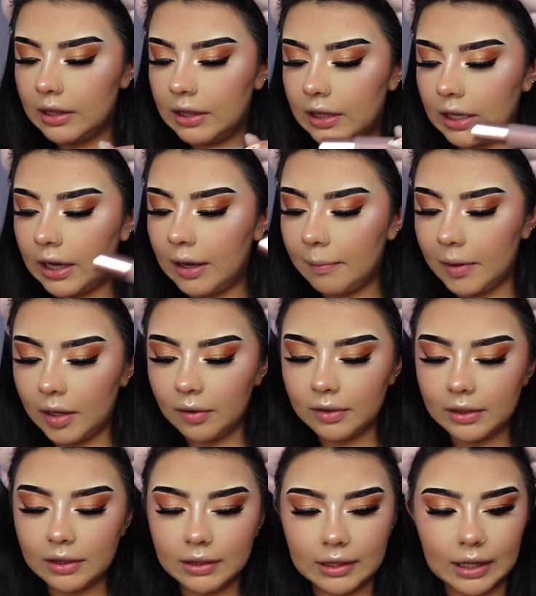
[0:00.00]
think about
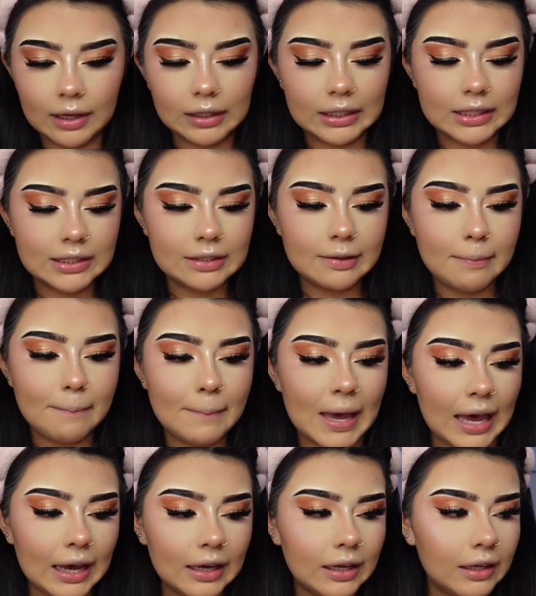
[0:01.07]
that is
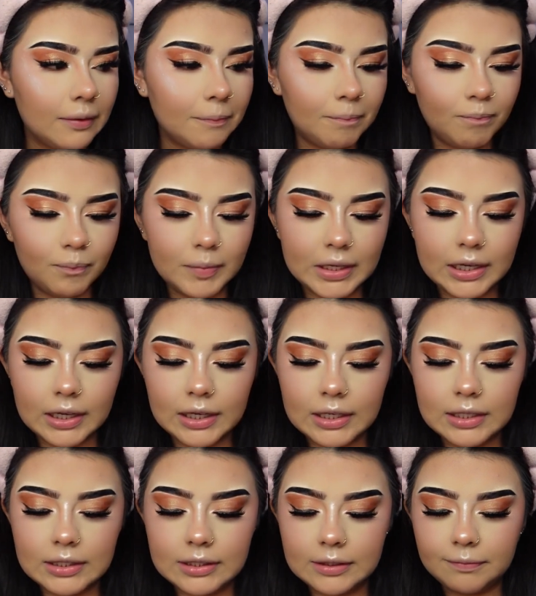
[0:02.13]
MAC,
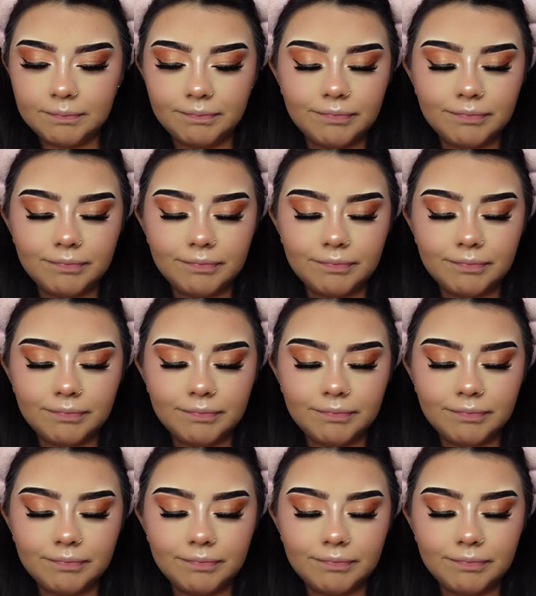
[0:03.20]
because